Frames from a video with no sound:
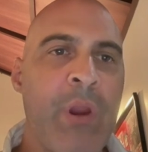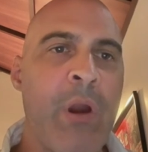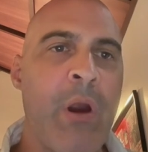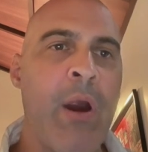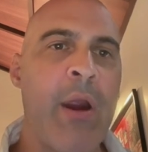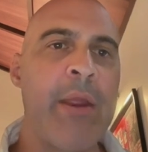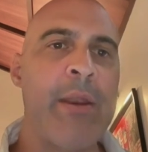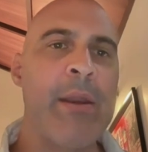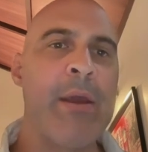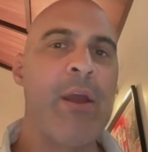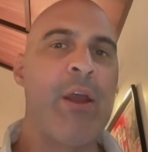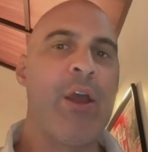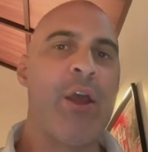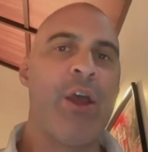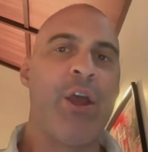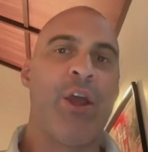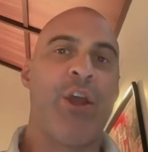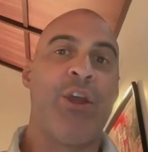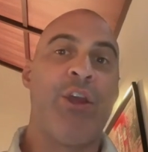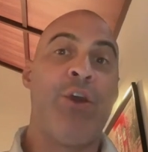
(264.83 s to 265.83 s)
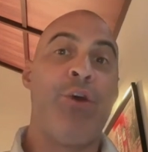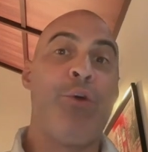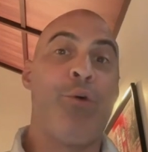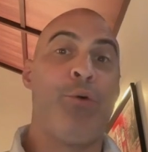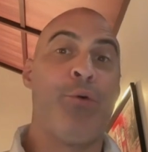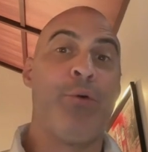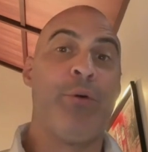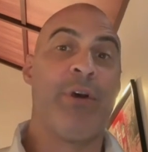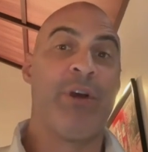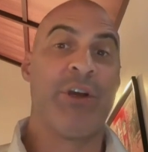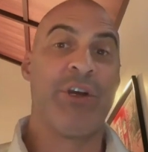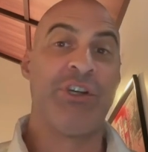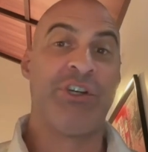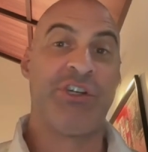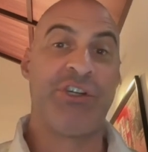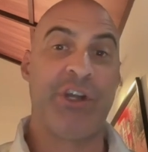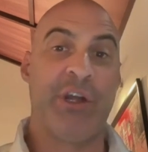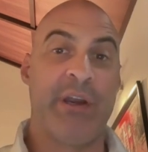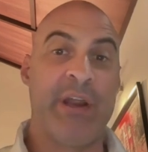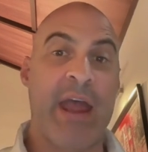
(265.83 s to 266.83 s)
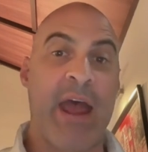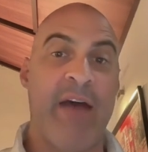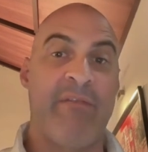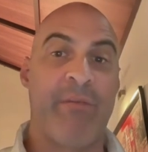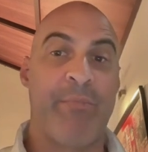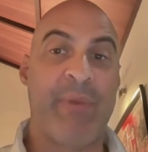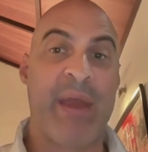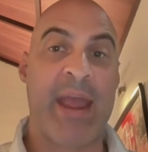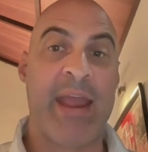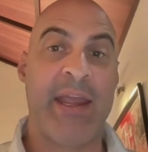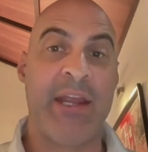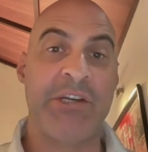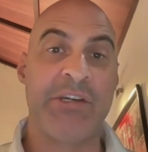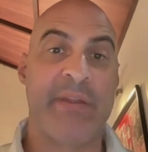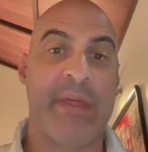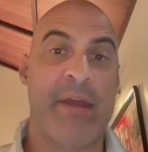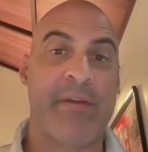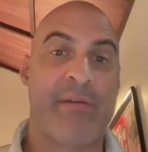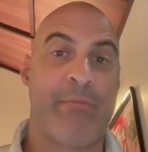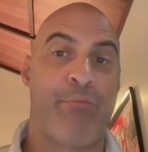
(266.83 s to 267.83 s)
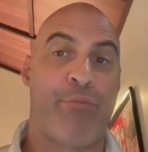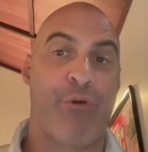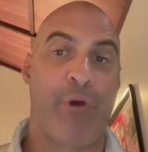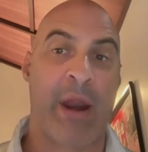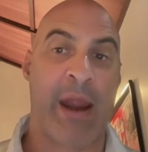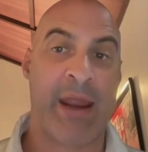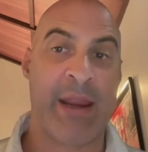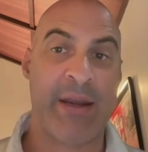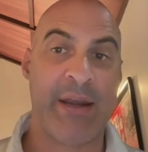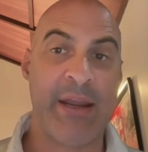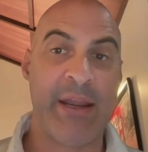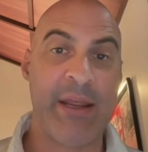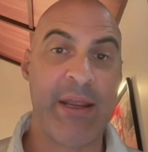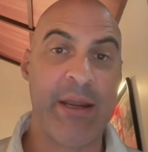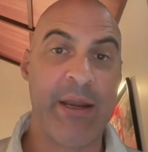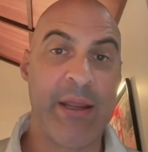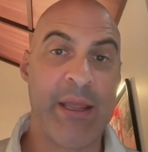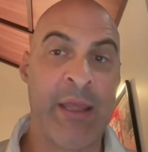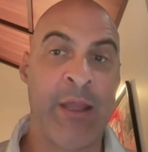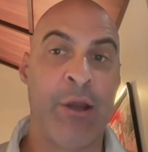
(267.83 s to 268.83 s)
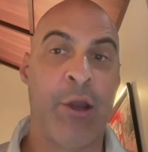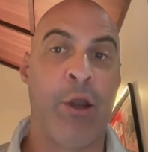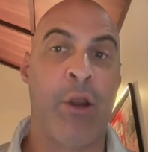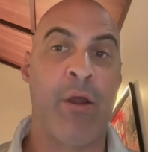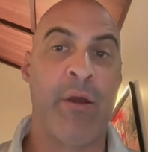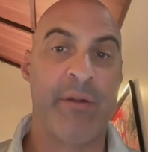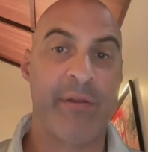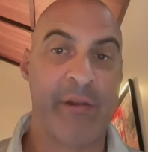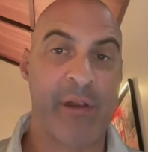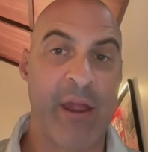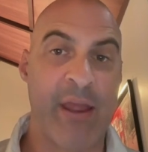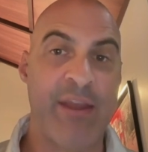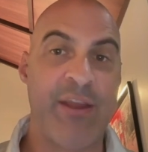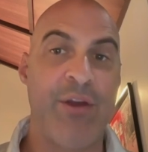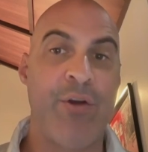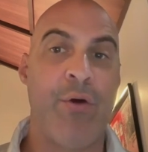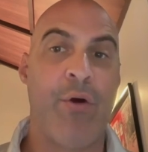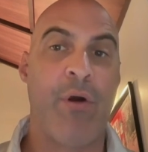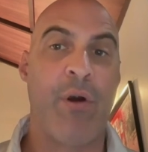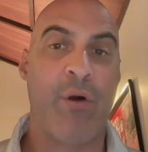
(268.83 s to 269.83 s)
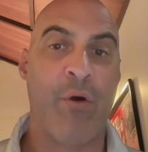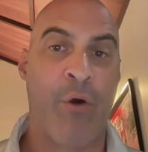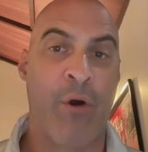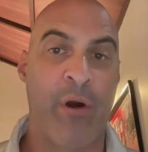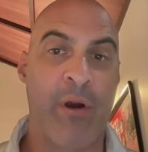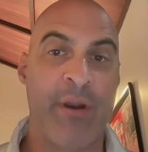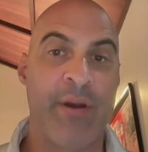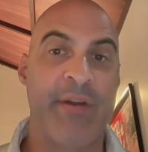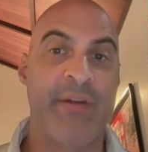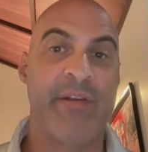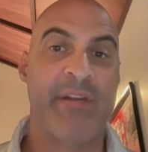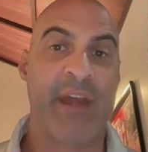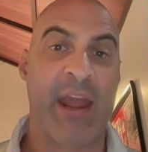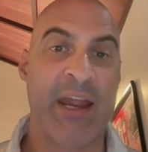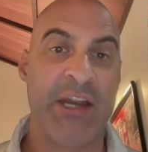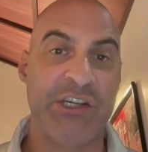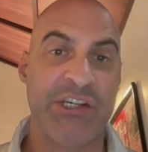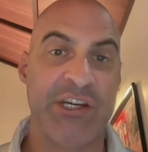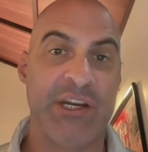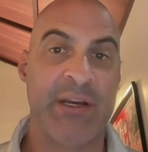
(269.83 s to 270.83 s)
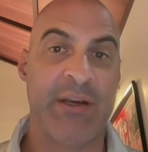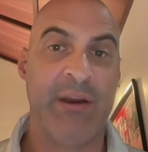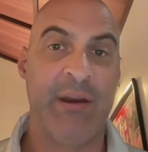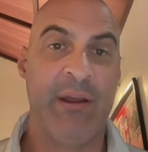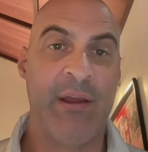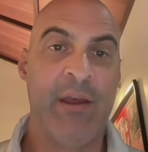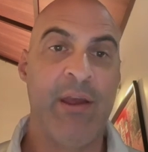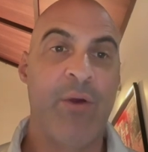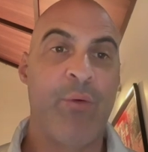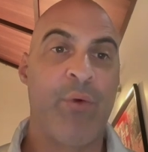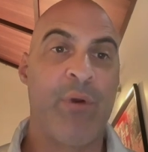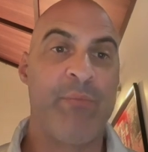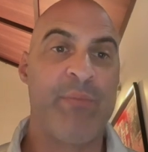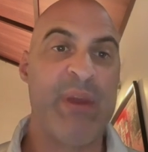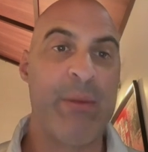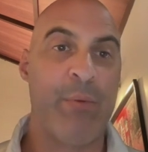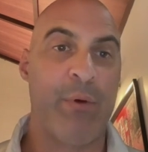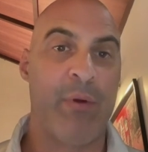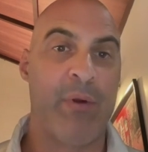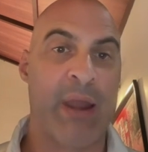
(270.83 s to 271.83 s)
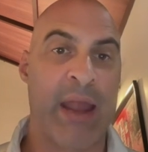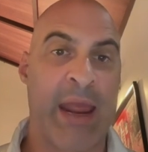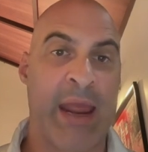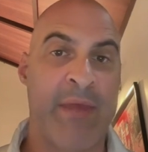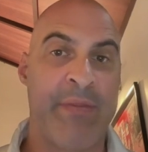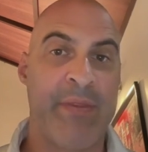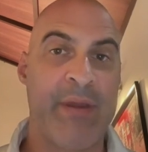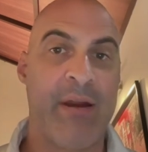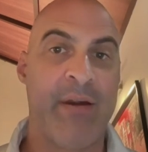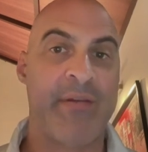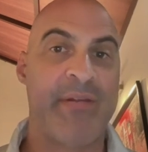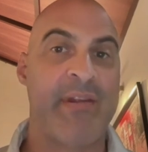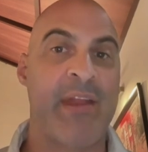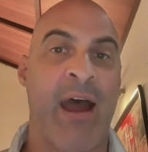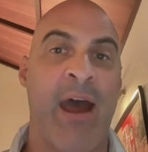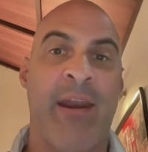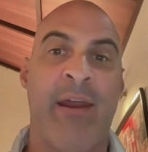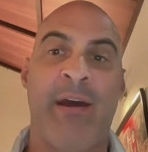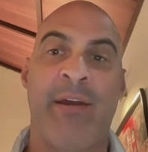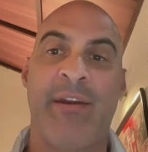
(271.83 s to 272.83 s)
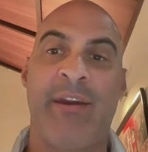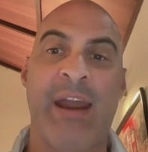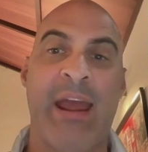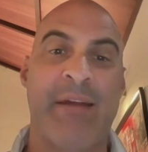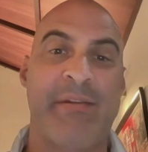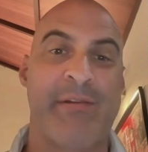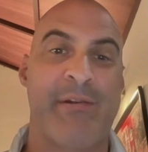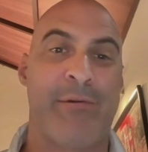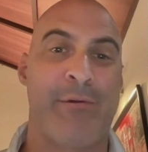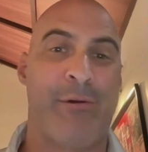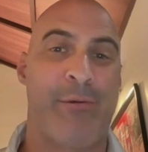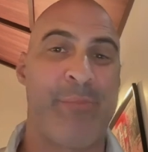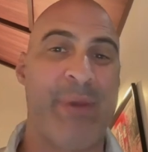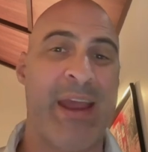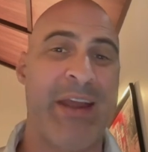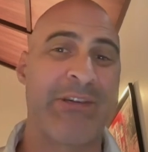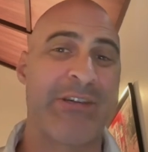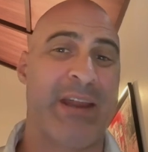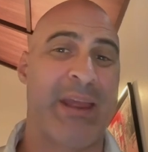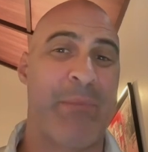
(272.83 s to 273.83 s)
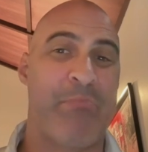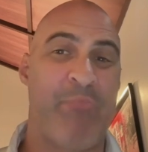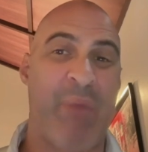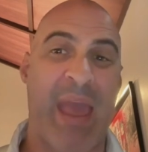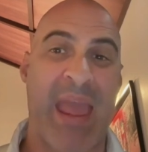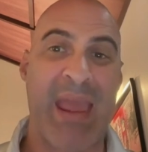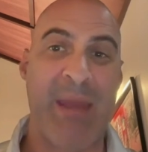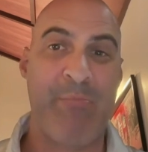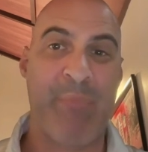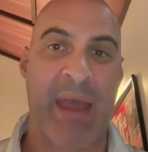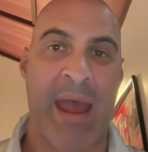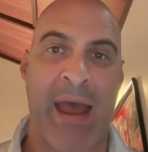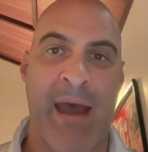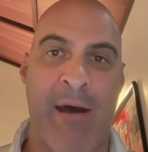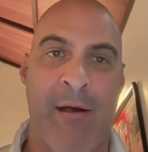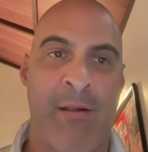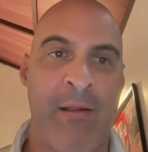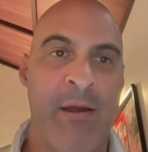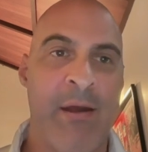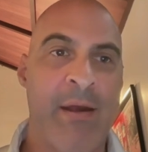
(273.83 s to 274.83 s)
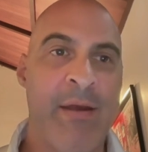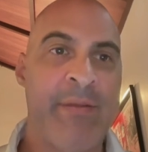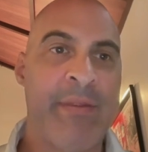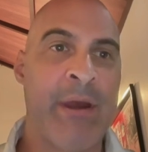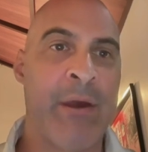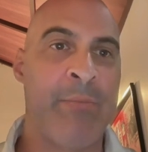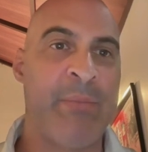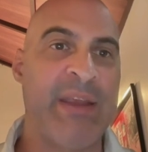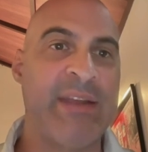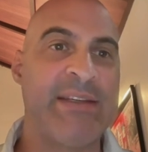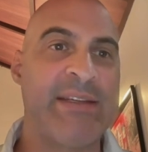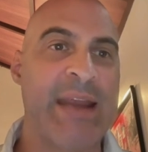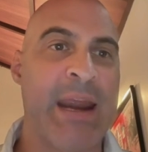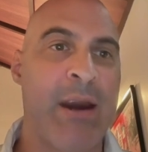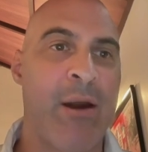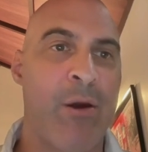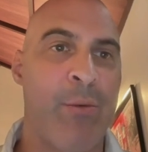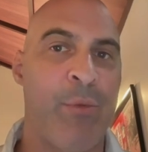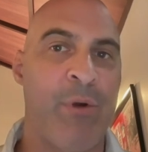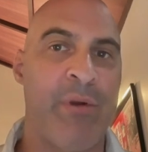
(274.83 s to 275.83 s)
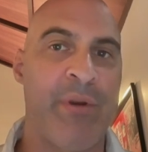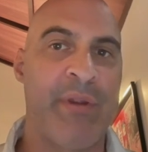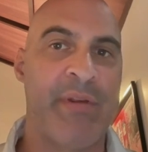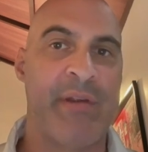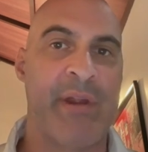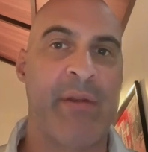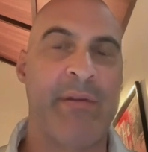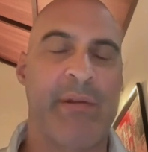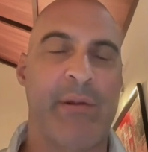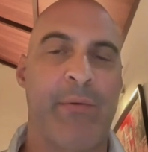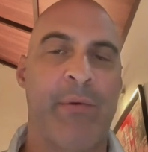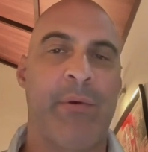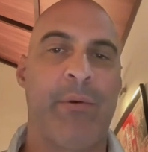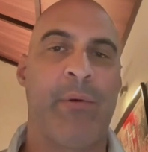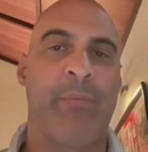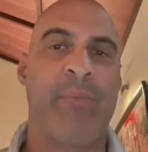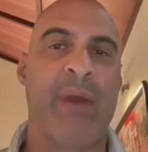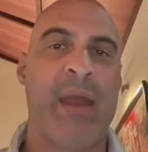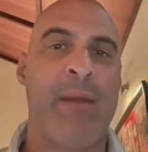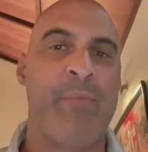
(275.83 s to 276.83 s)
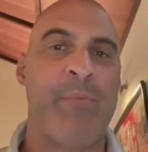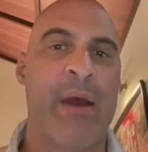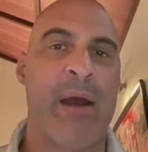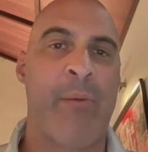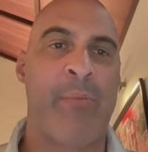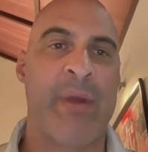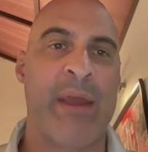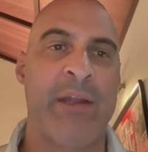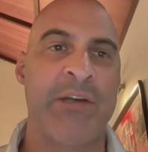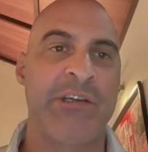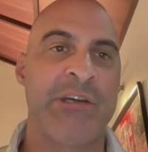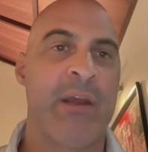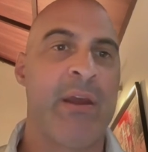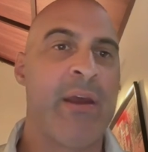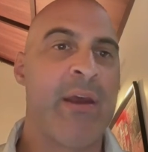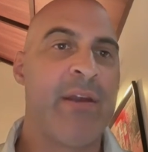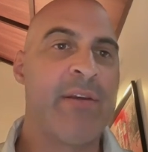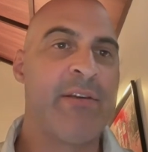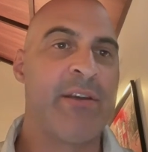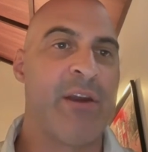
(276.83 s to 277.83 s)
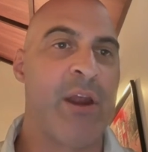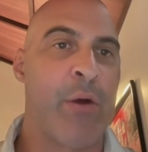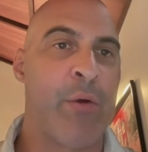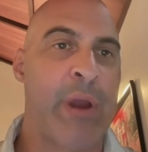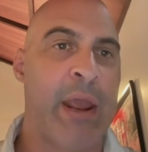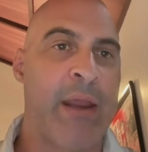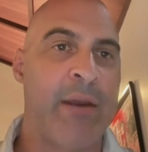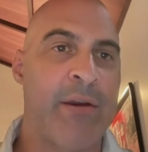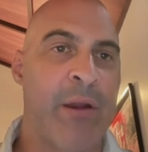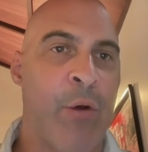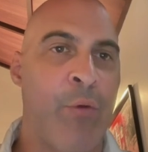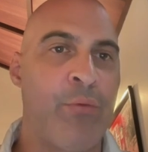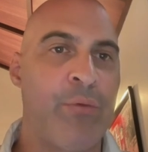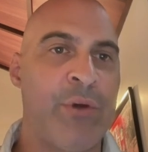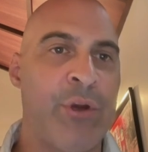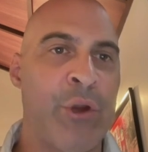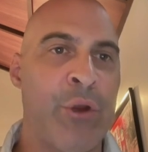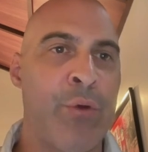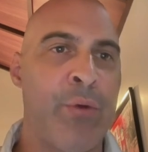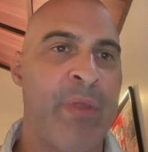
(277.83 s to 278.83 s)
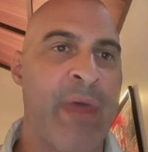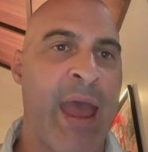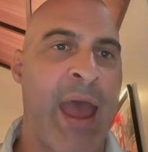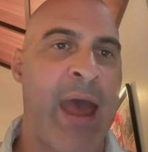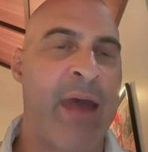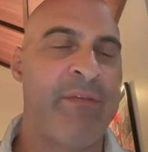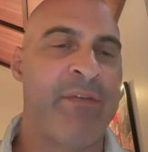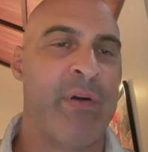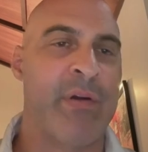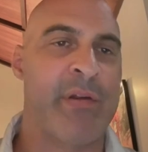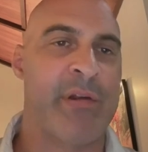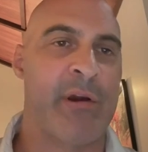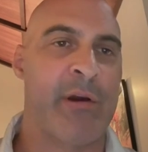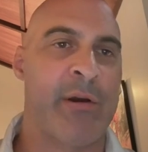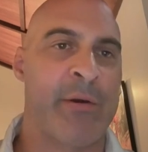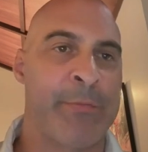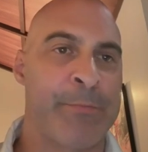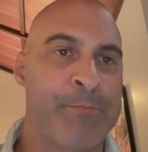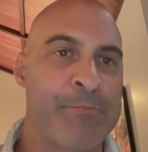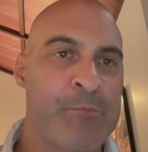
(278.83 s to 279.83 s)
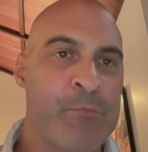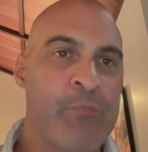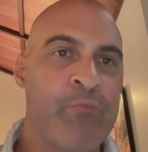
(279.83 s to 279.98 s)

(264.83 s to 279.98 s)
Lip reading: All right. You should have a page that's branded. It looks like your organization. When people land there, it's not on an external page like PayPal. That would be terrible to send someone to a PayPal page to donate. Don't do that for certain.